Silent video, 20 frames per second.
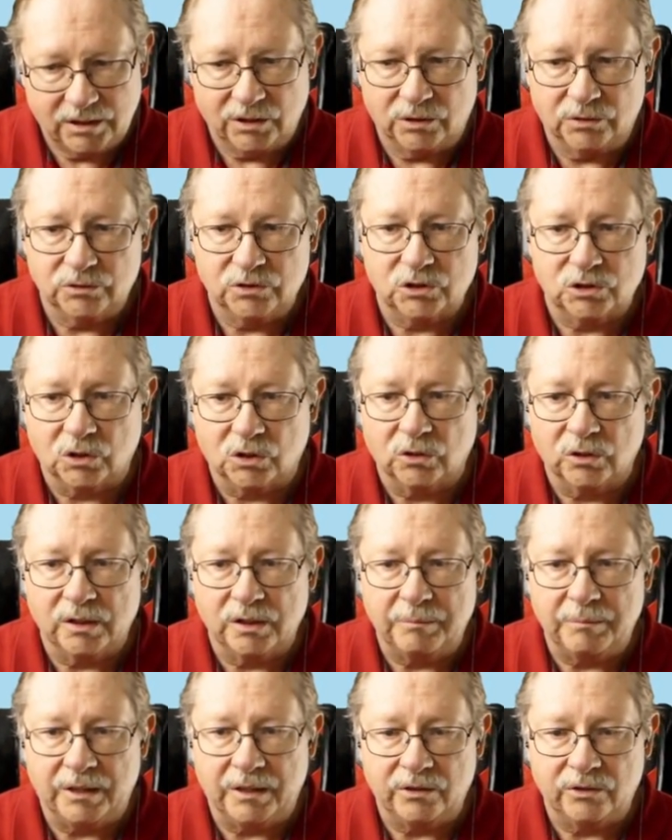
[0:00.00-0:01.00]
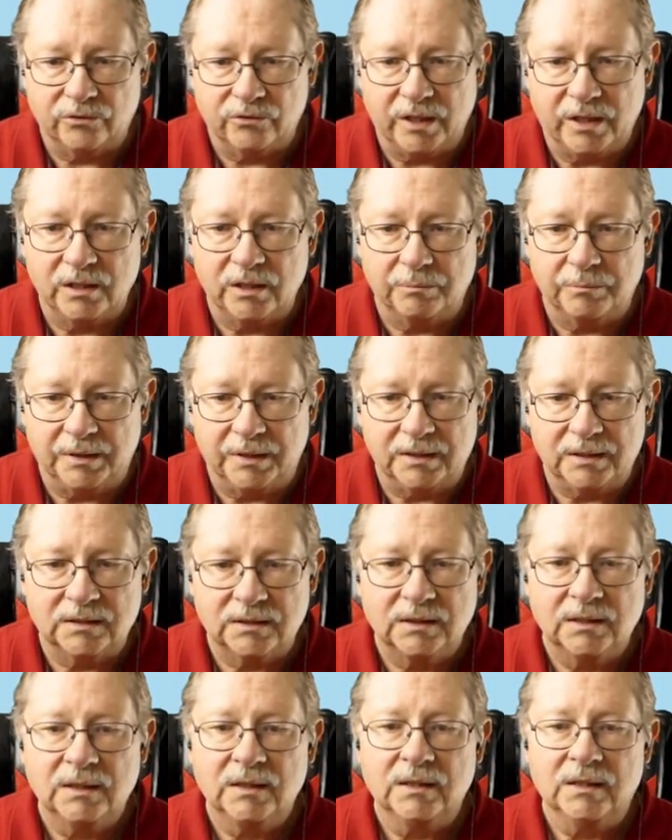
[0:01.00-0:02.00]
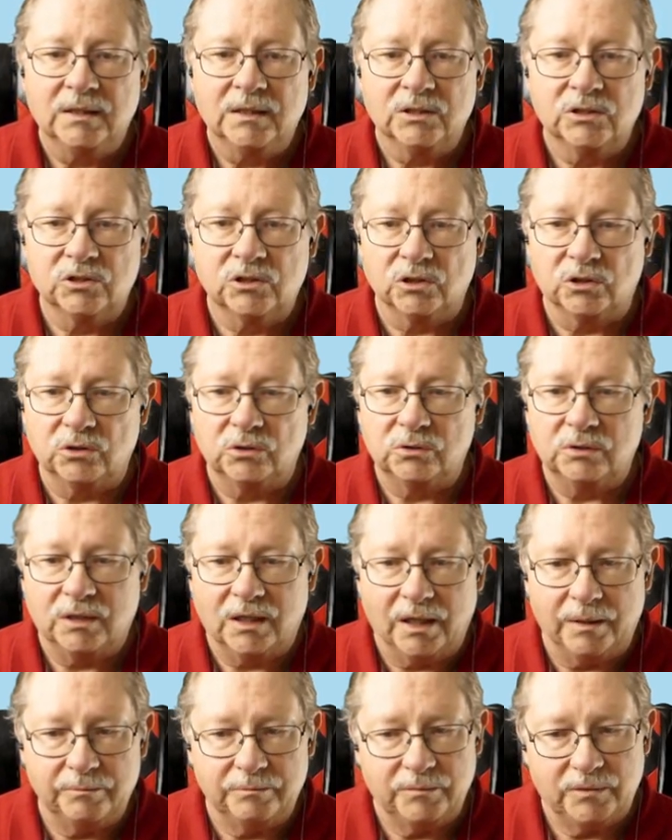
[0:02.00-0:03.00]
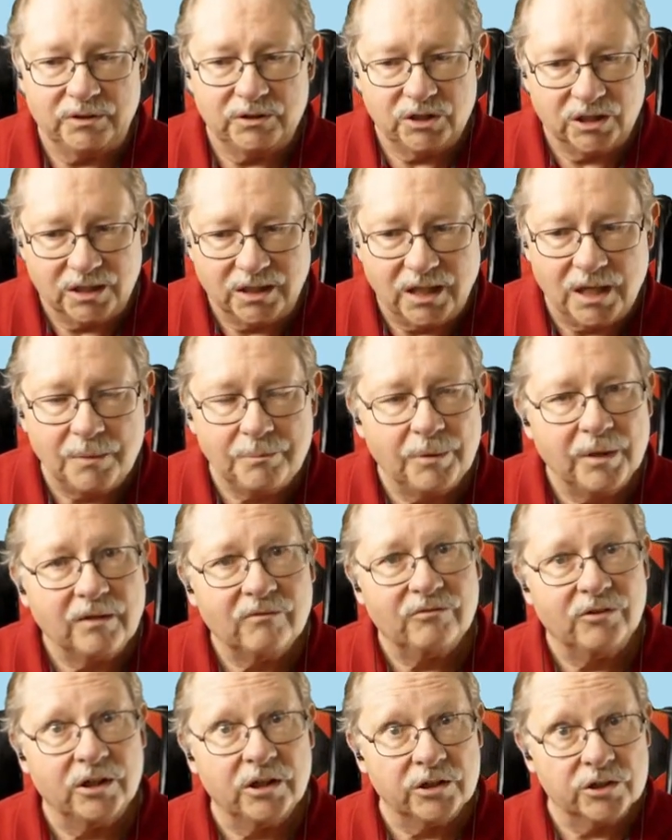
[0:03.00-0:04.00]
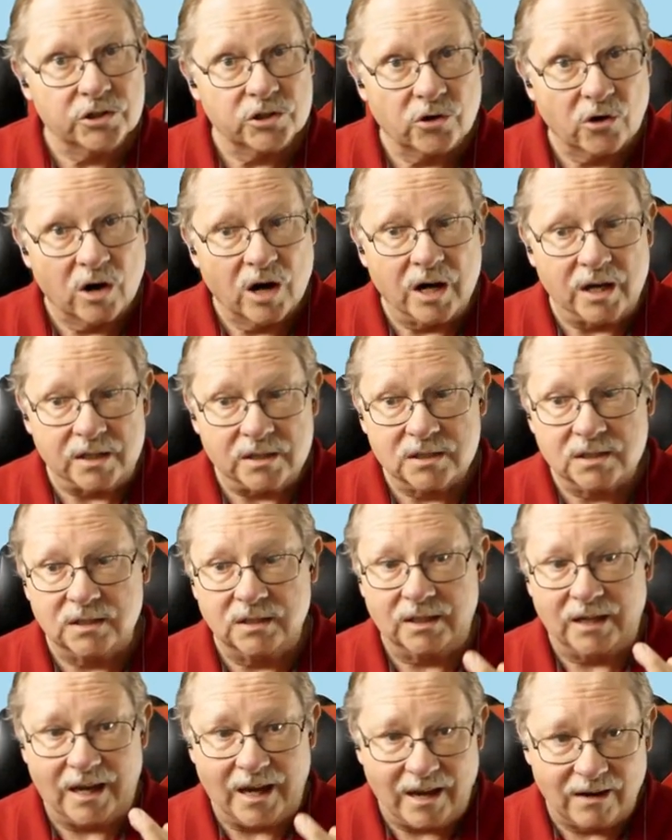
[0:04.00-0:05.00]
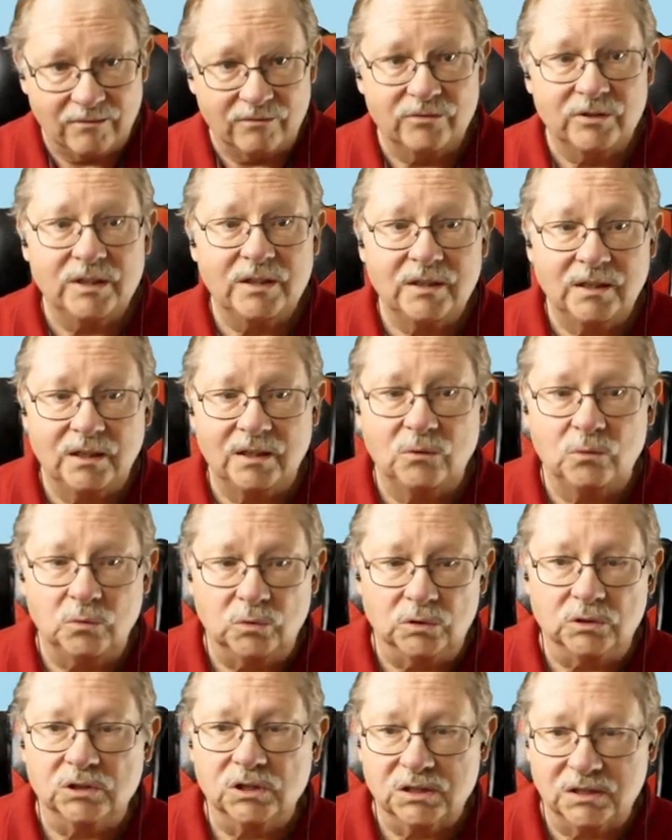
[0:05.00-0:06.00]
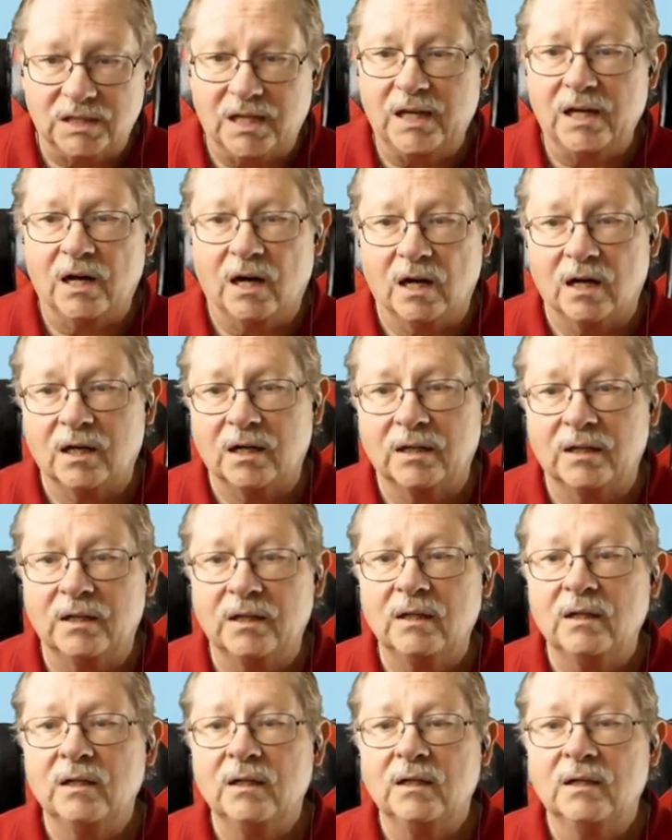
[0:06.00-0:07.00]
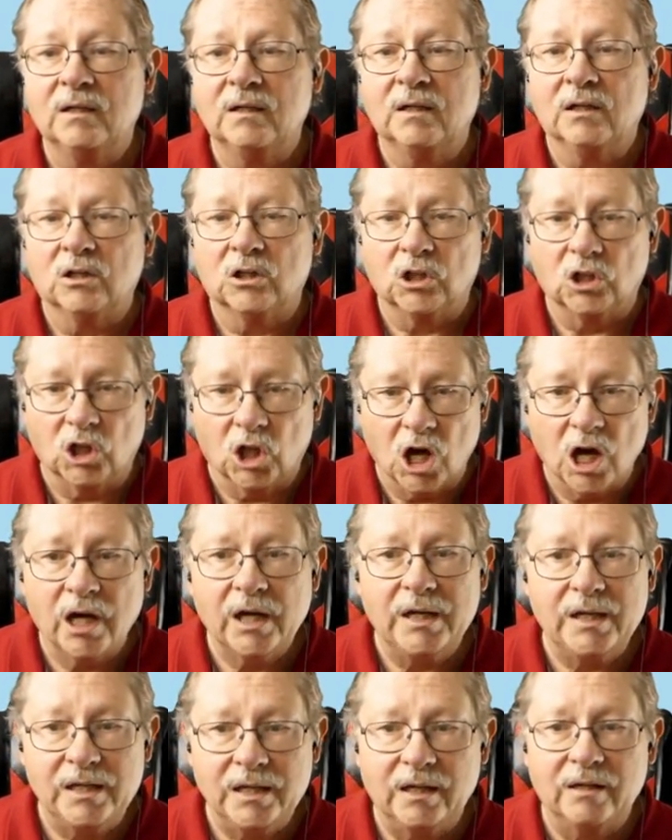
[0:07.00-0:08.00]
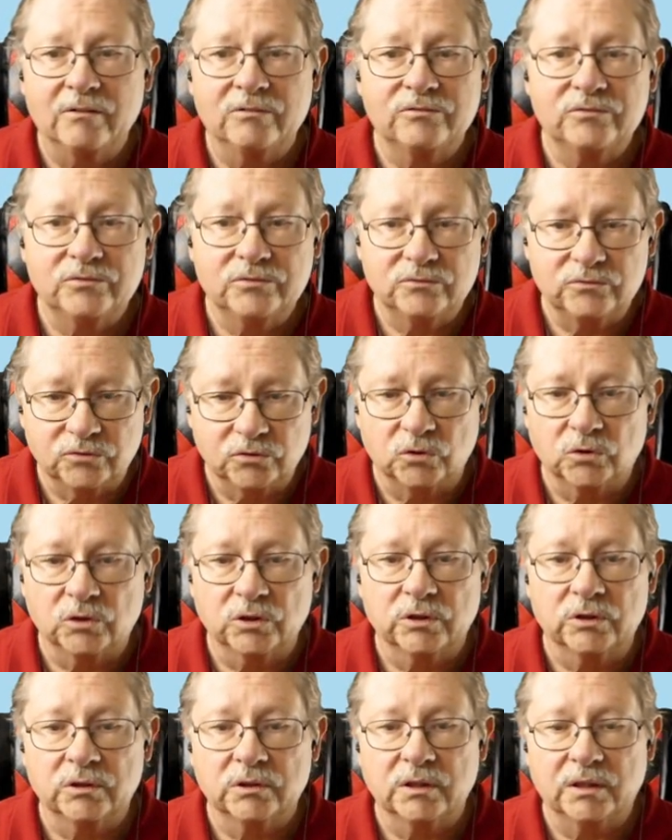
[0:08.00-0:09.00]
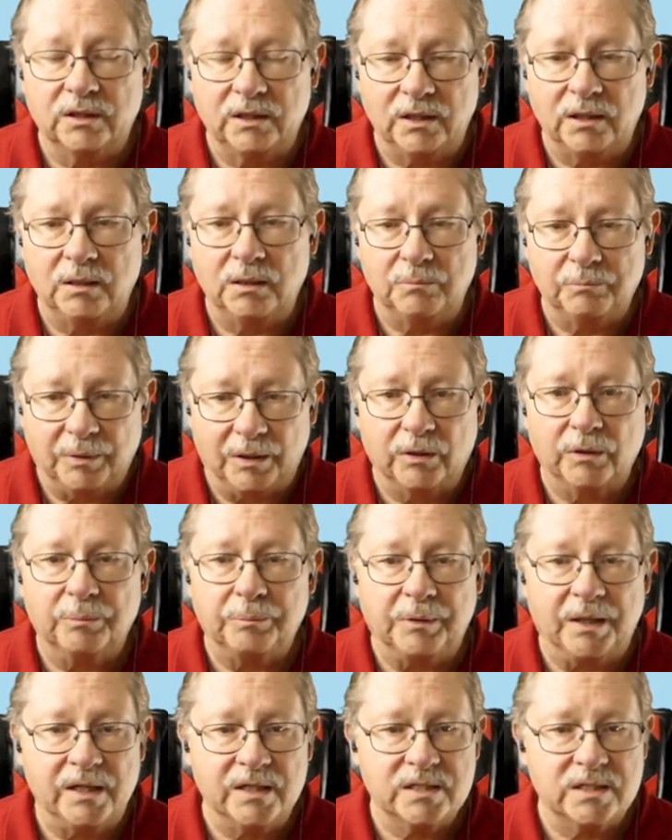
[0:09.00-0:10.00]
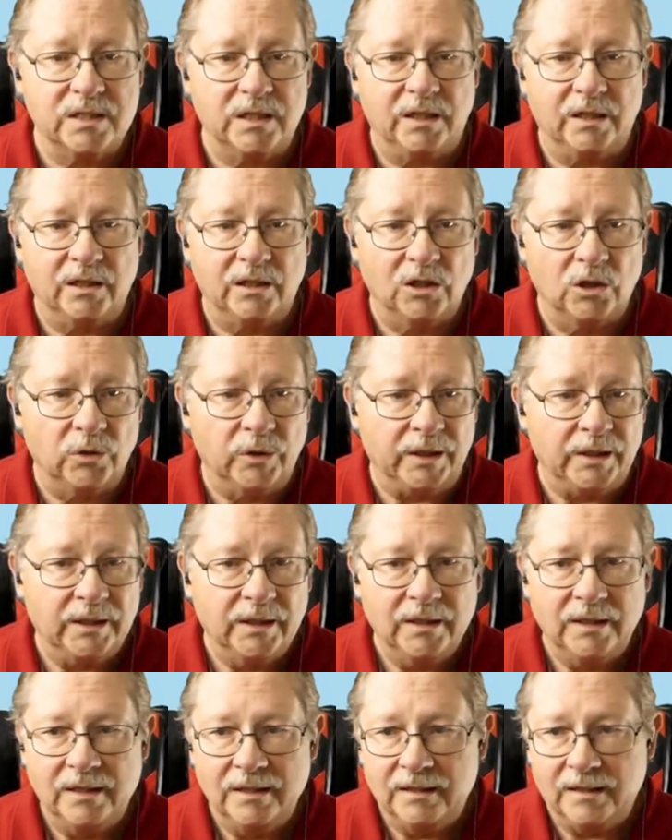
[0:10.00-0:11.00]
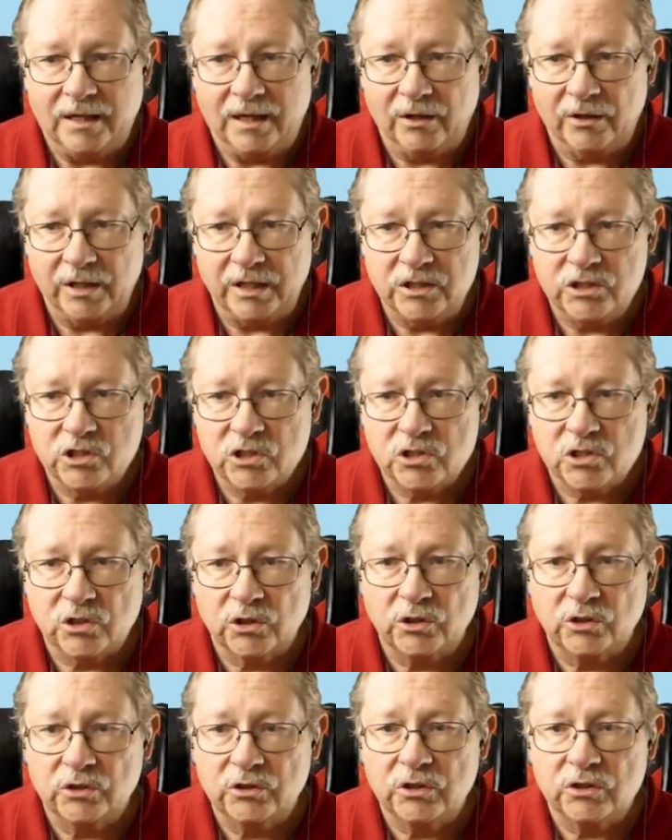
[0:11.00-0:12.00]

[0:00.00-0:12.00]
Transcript: slowly being drained a bit. So I'm keeping fingers crossed that everything will stay on long enough for the power plants to get going. Now, I just heard the